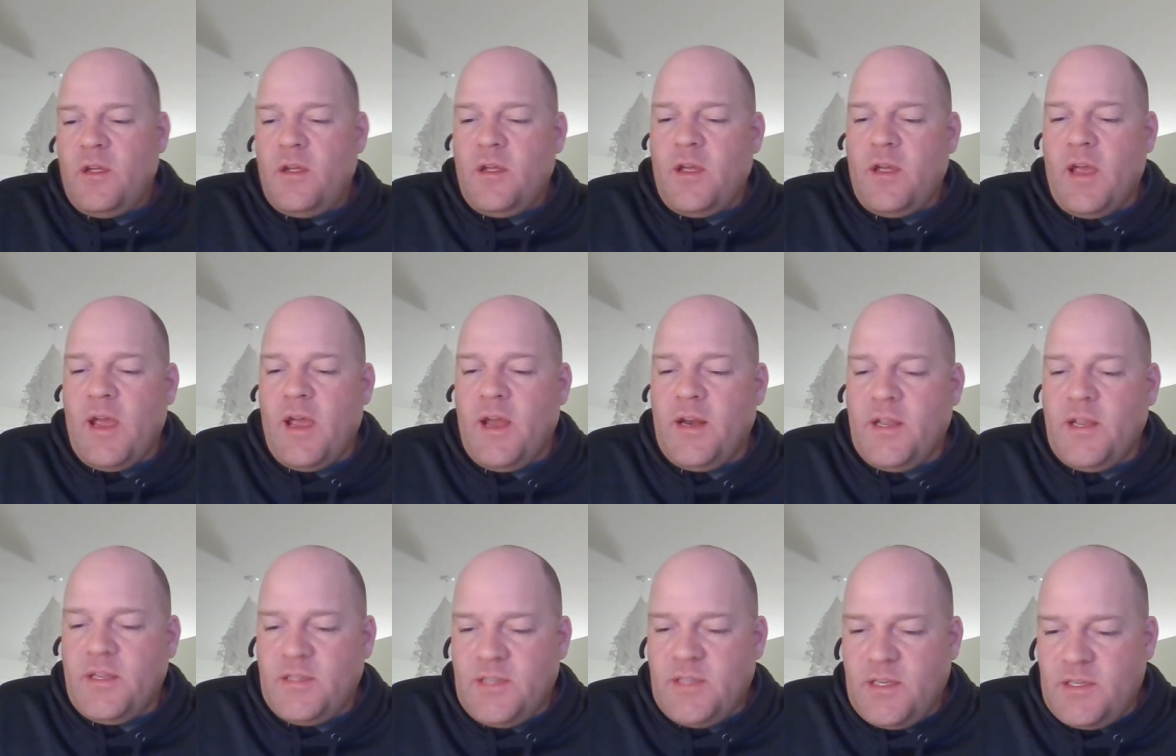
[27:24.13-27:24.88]

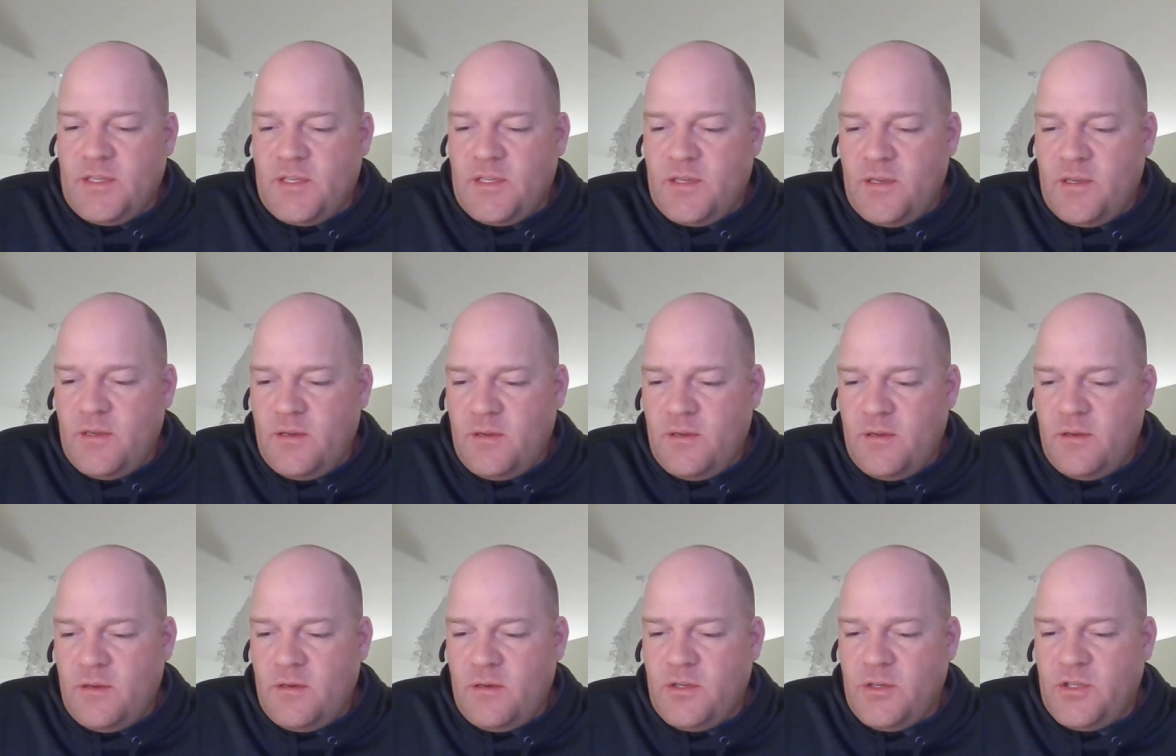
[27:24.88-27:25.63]
And is it
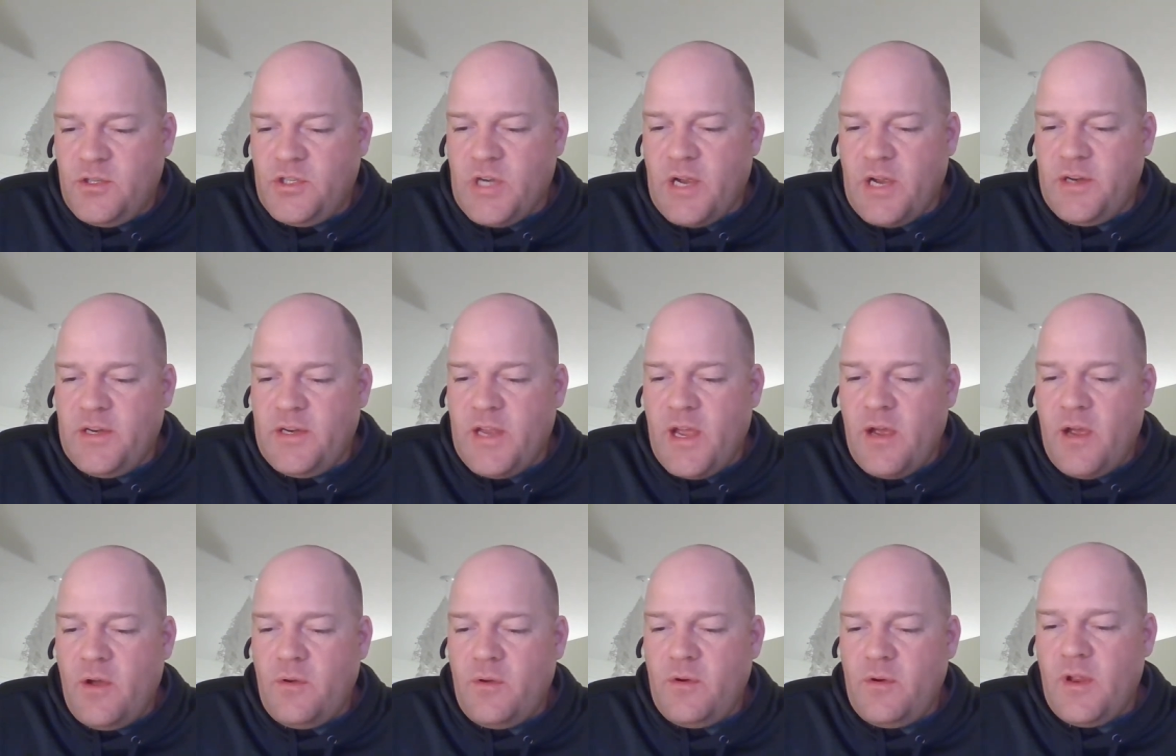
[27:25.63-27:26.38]

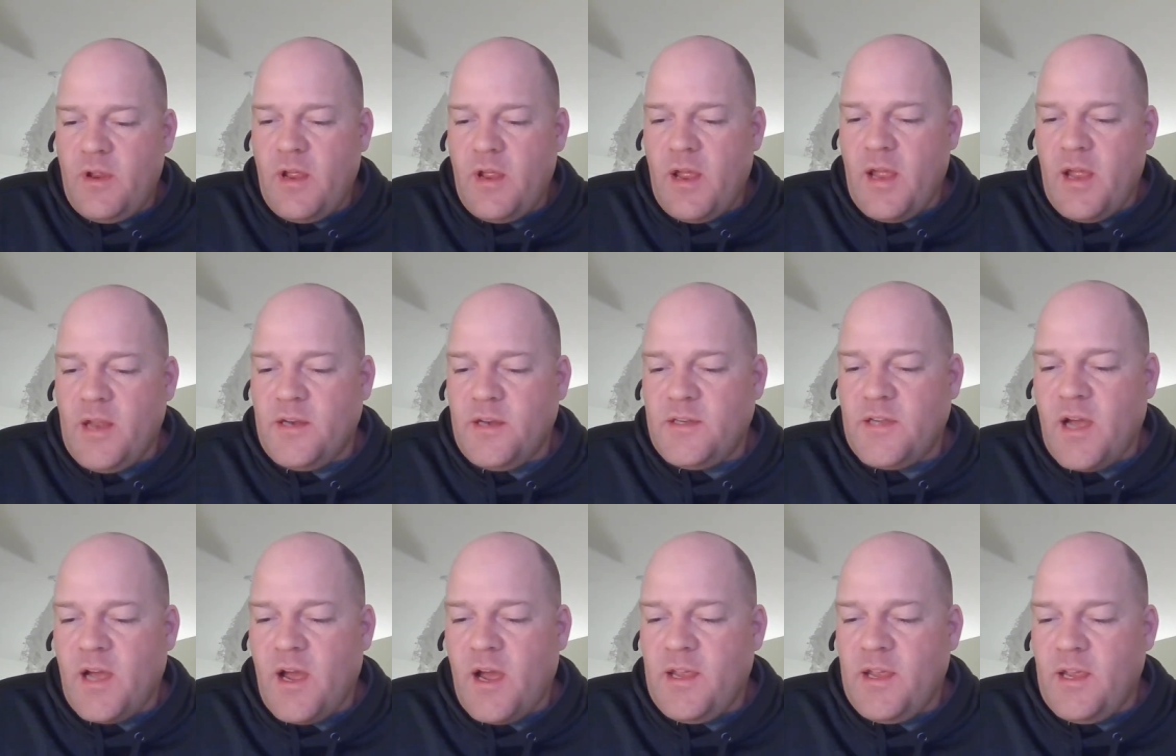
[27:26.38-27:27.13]
shutdown and
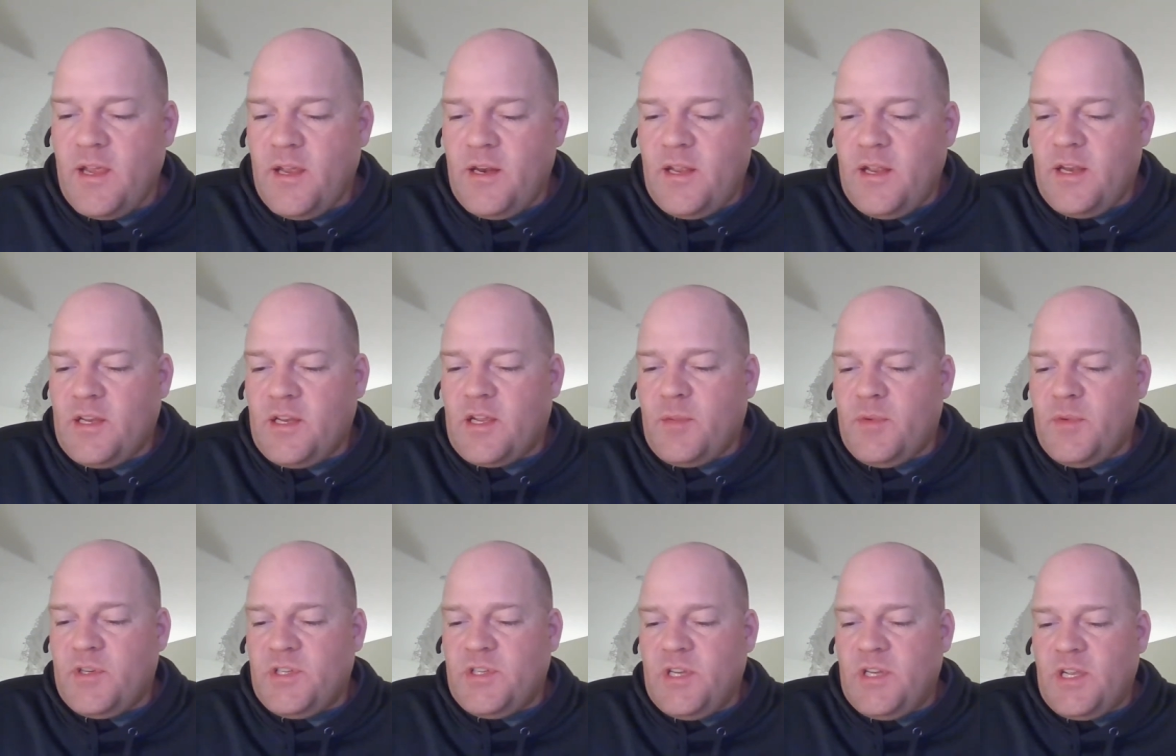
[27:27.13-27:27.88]
tie-in in
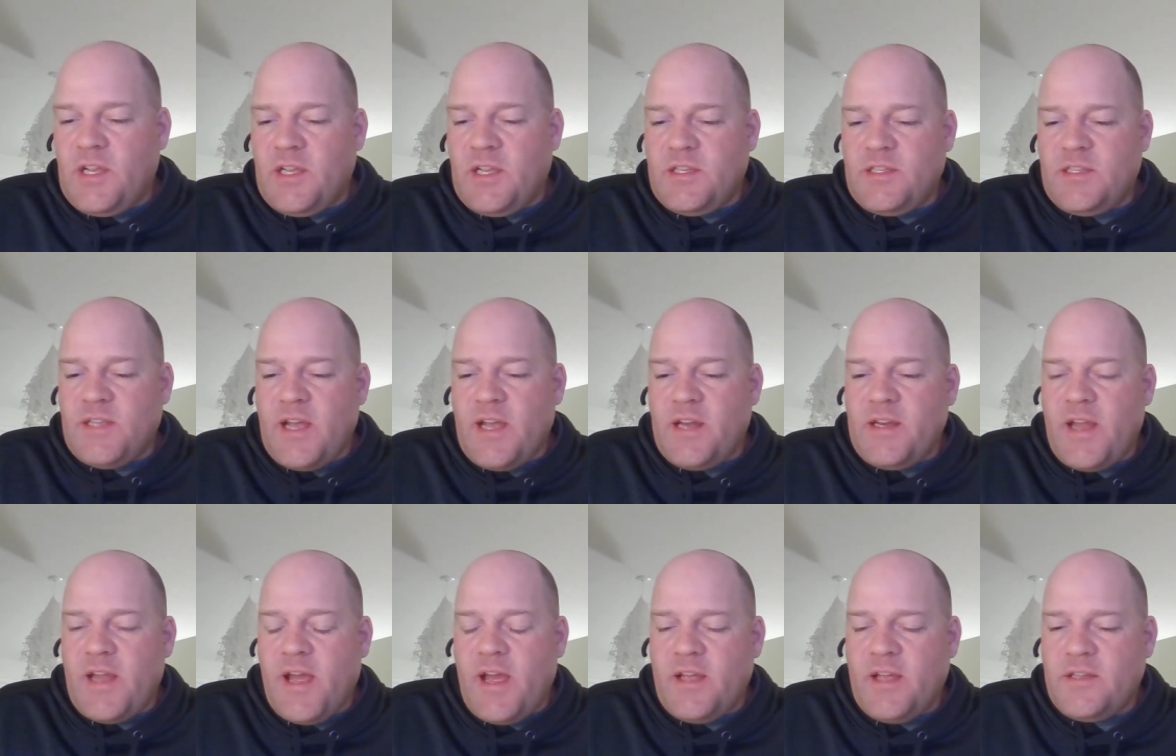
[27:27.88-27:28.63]
commissioning is
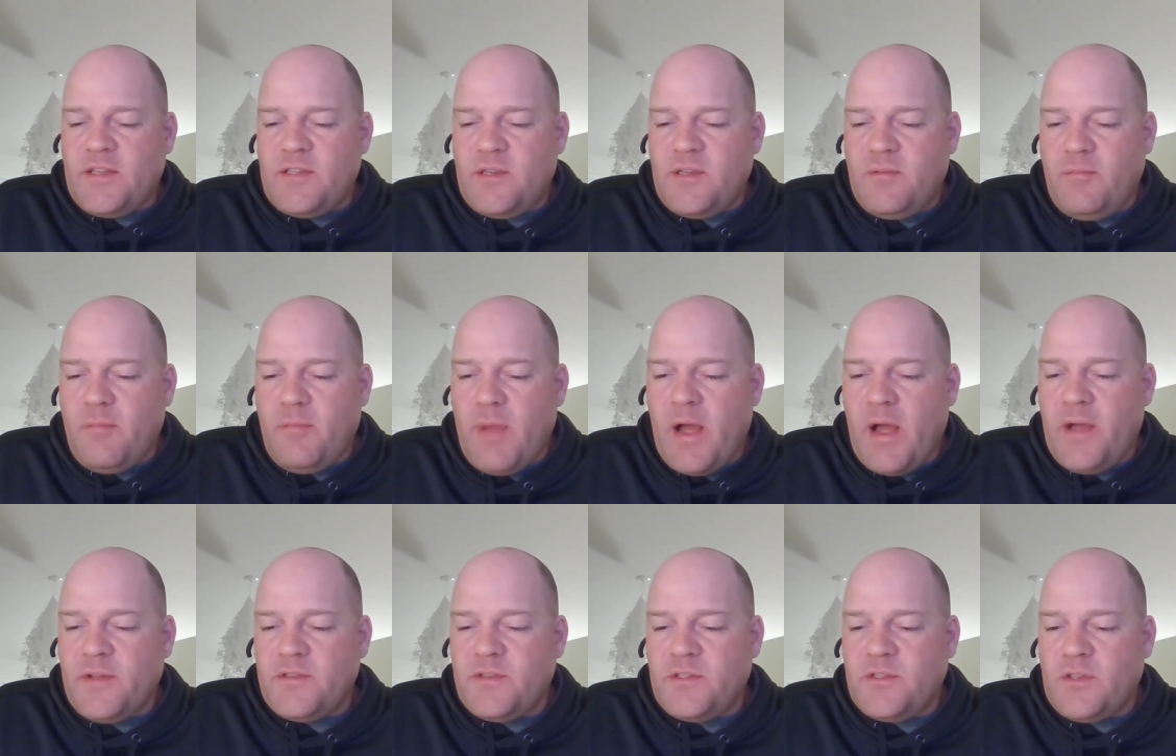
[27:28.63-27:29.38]
set as
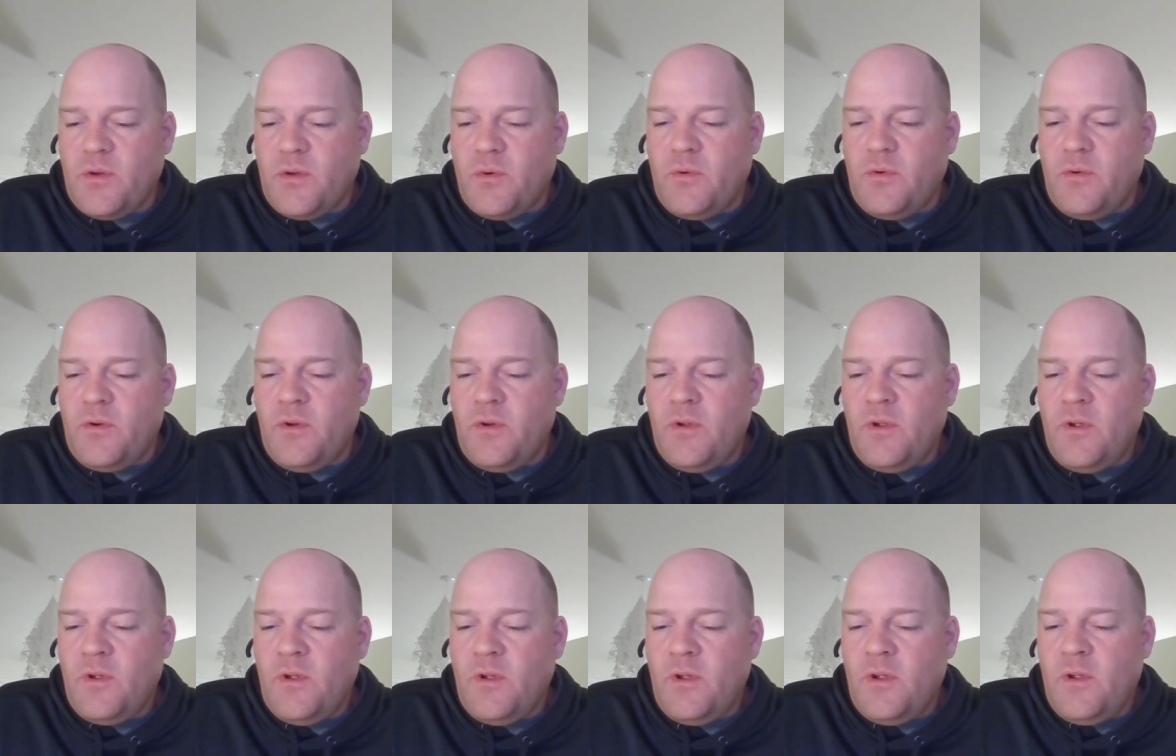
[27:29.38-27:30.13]
milestone
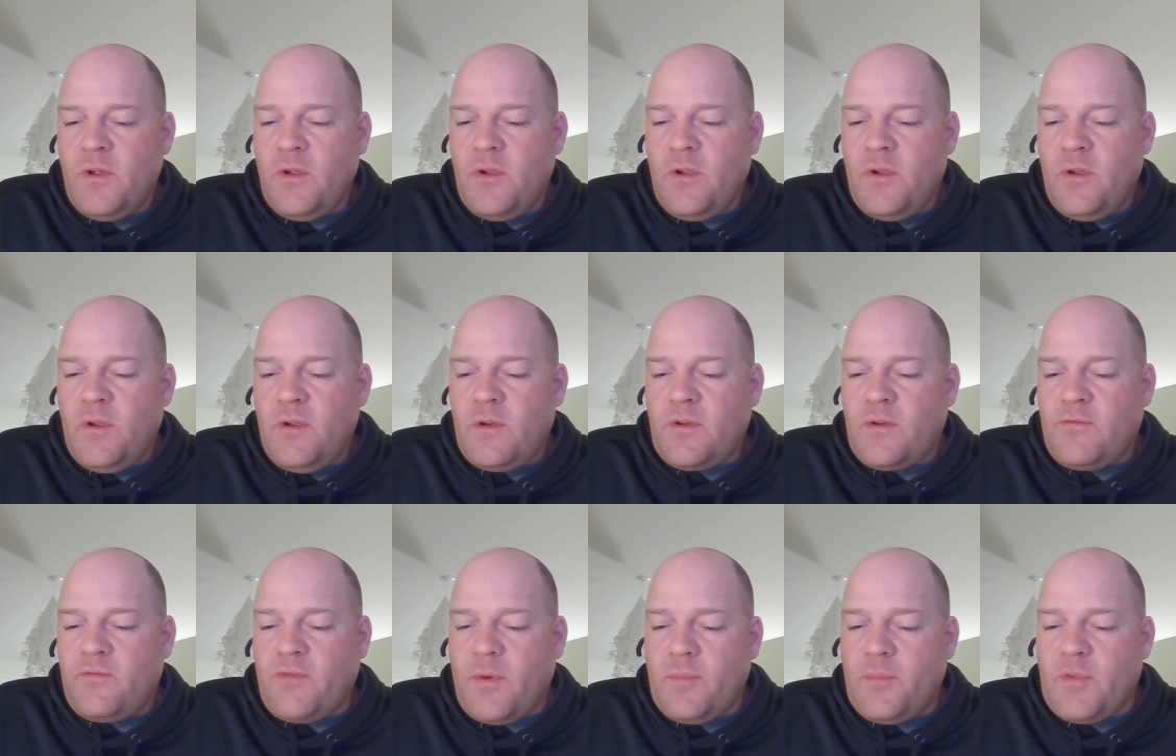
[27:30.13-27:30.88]

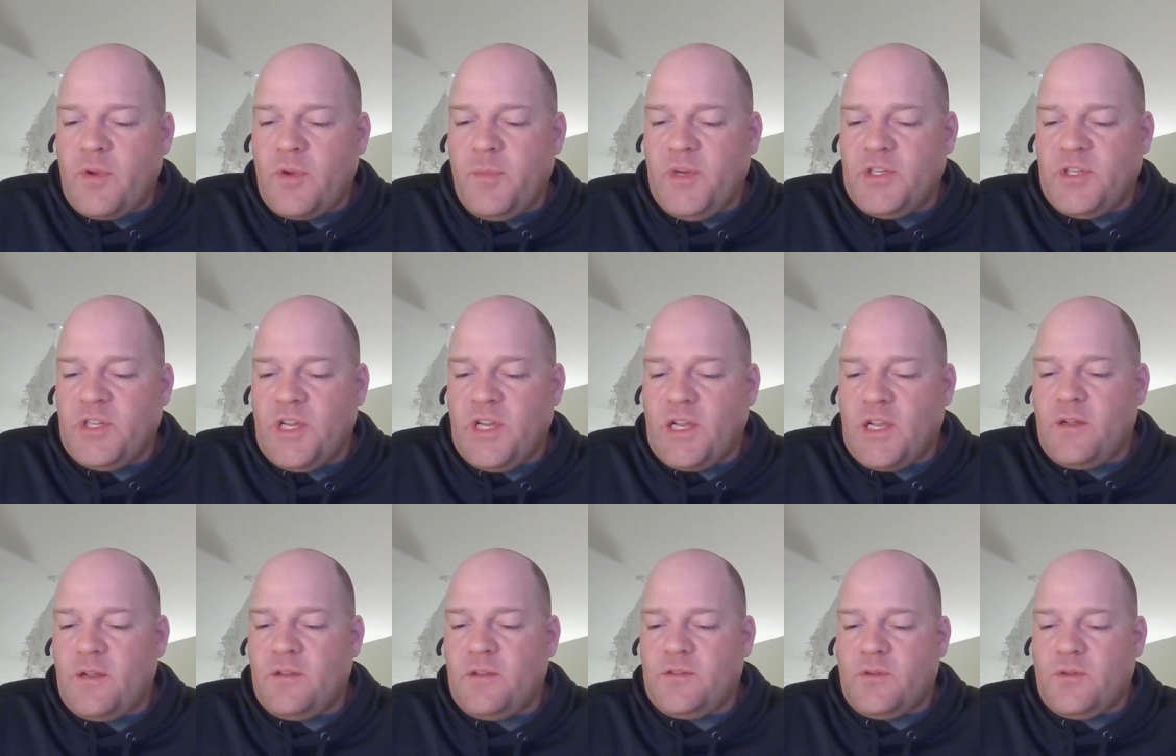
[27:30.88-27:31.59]
from commissioning?